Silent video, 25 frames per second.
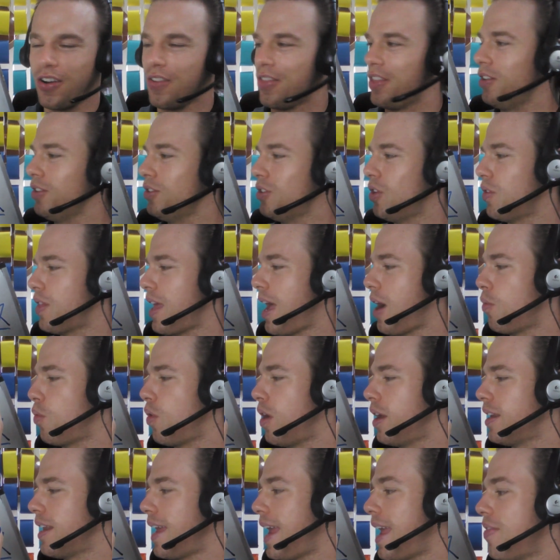They'll know that
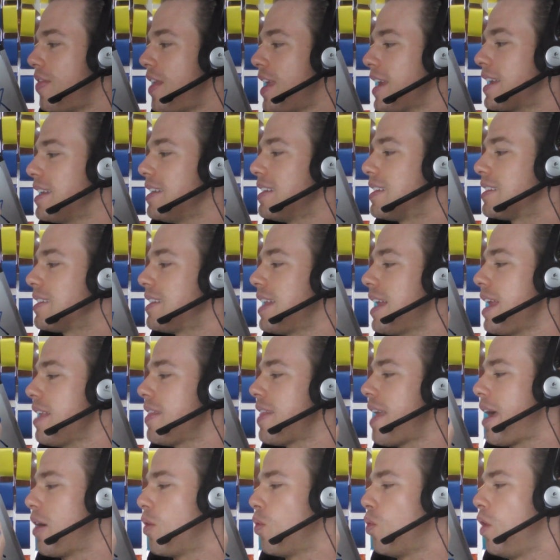one, and they can say
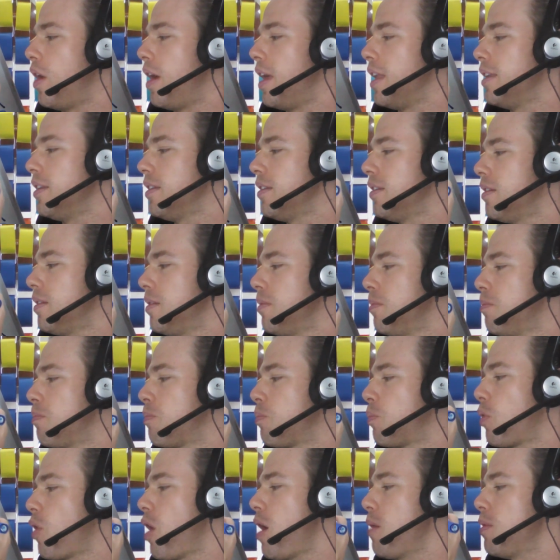that one
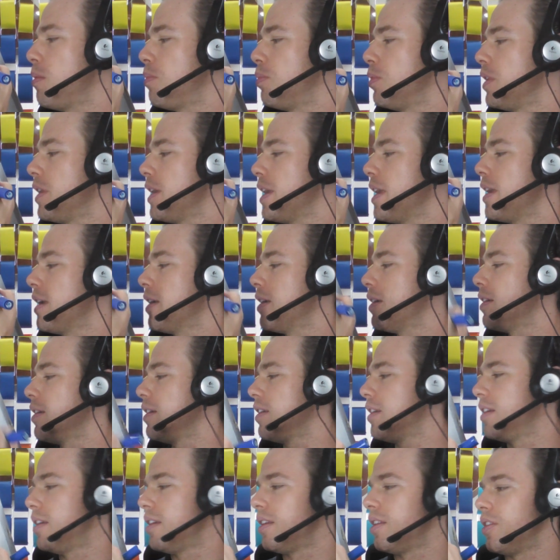probably.
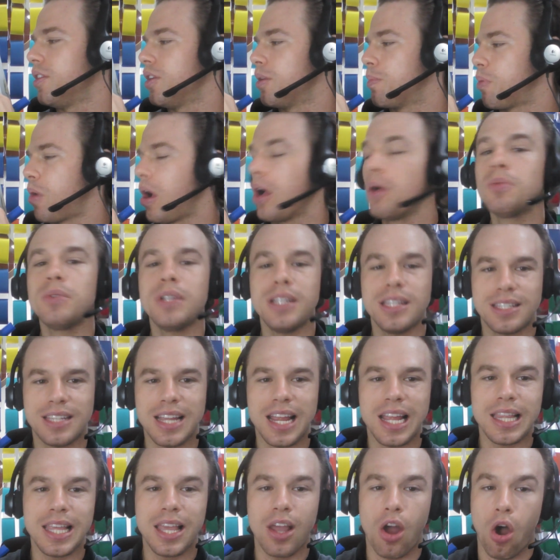They're probably
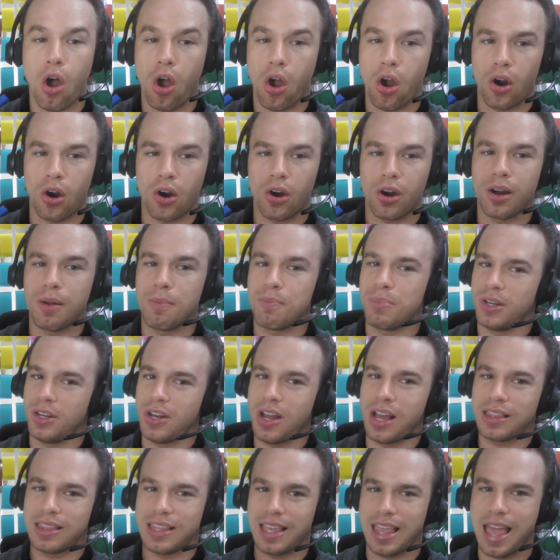saying the R but
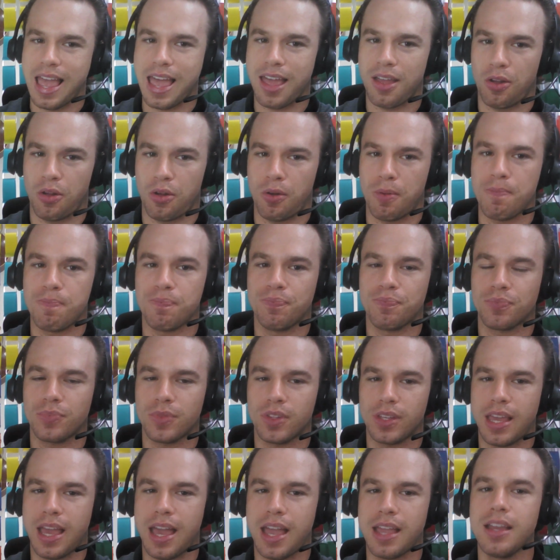not the L.
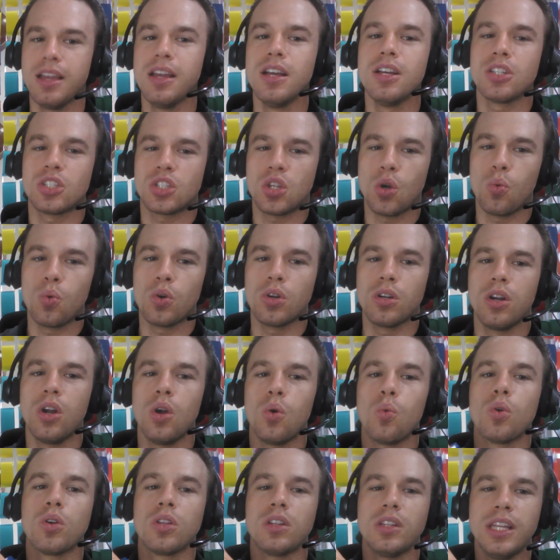Okay? So we're
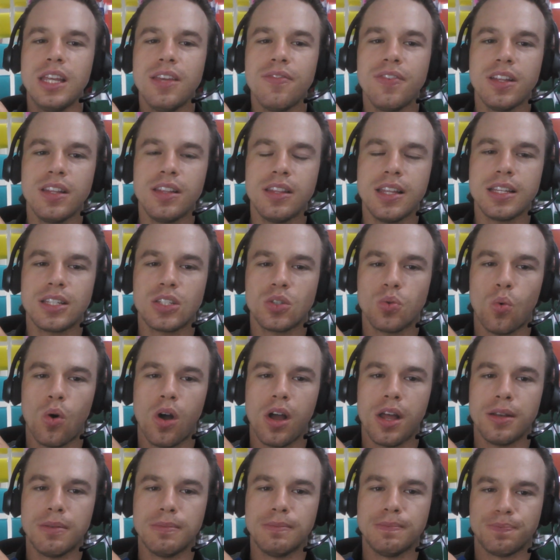leaving this
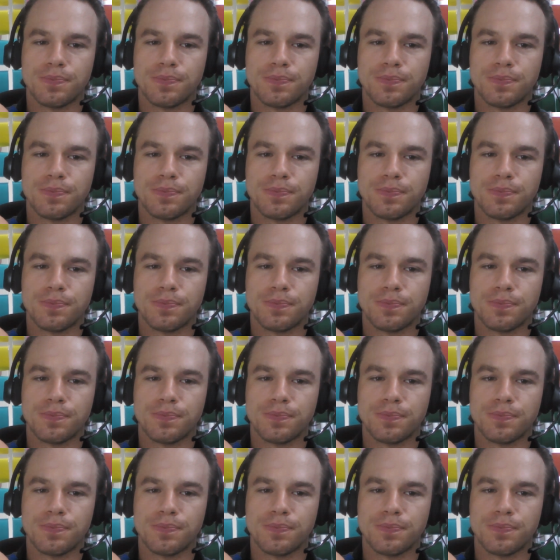one.